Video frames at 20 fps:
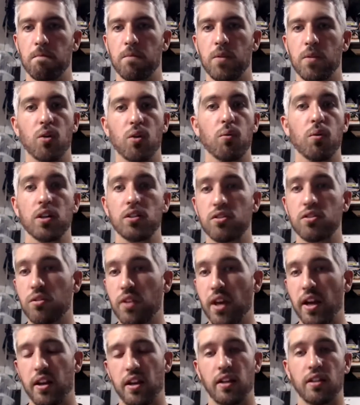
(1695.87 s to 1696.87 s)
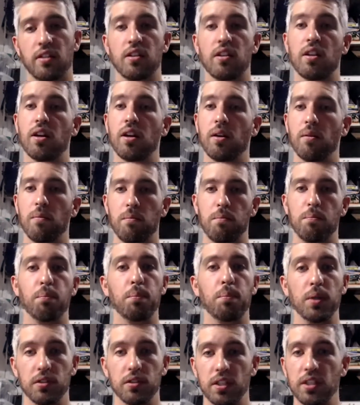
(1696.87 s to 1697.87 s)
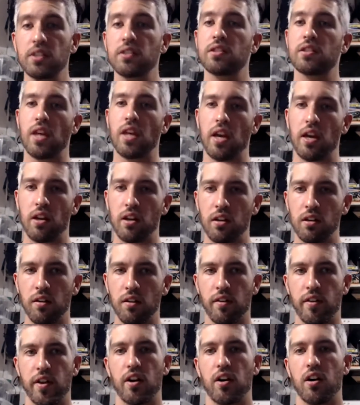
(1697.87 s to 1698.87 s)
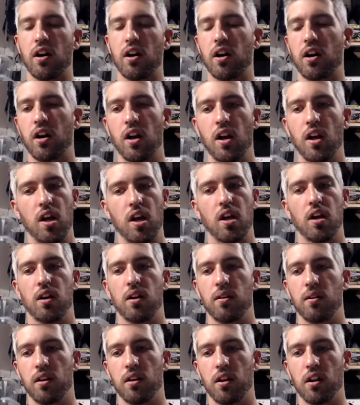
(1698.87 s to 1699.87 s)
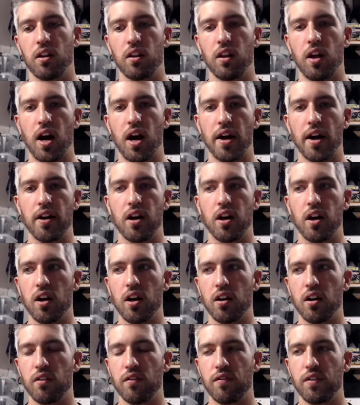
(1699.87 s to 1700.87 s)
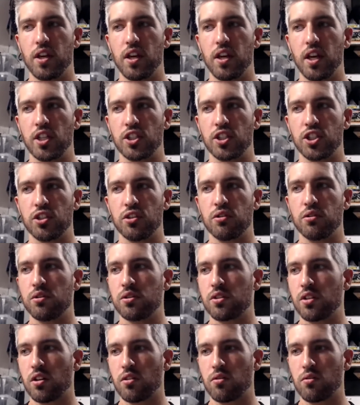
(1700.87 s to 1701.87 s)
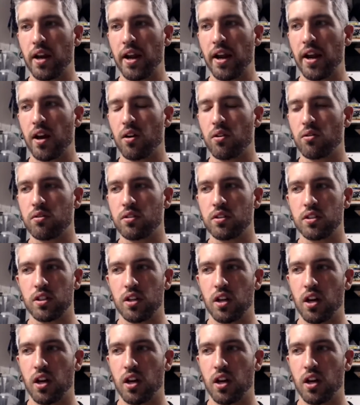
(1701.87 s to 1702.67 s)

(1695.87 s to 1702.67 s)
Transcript: Once you get into the building scale, there are a lot of issues around,